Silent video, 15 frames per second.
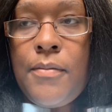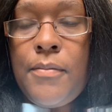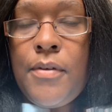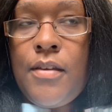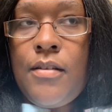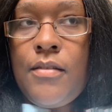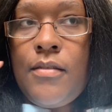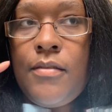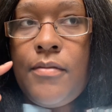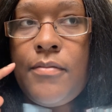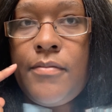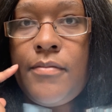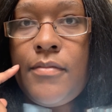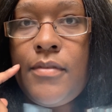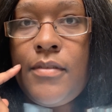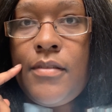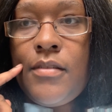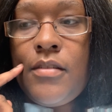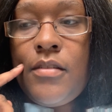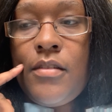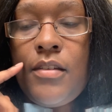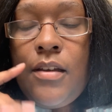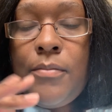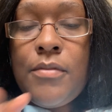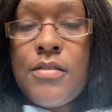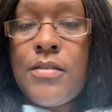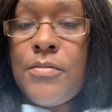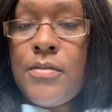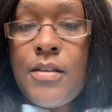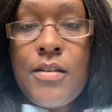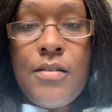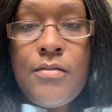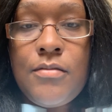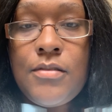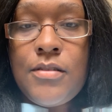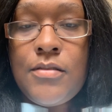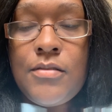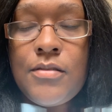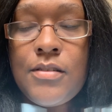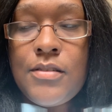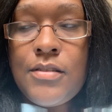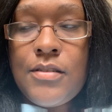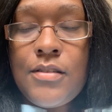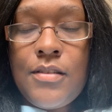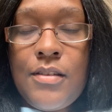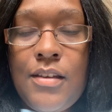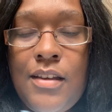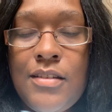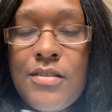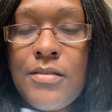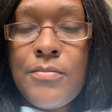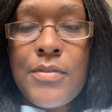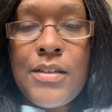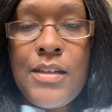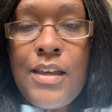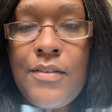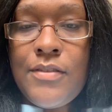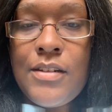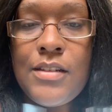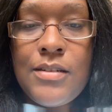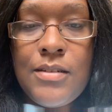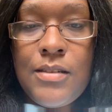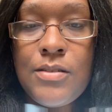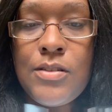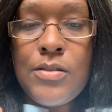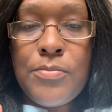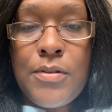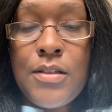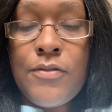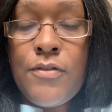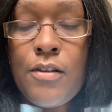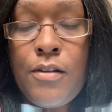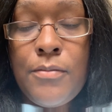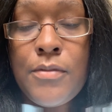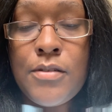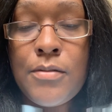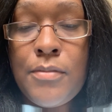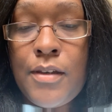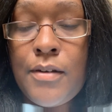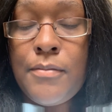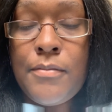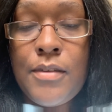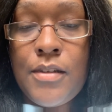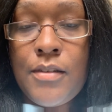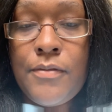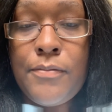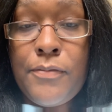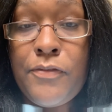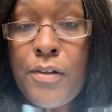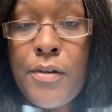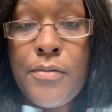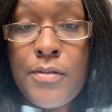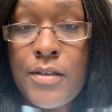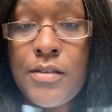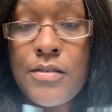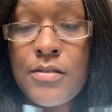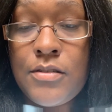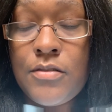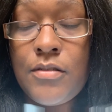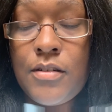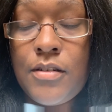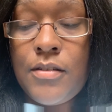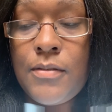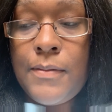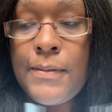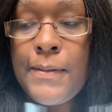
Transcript: But I'm gonna see what they're gonna do, because I shouldn't be having these dizzy spells for almost about a month, 4 weeks straight.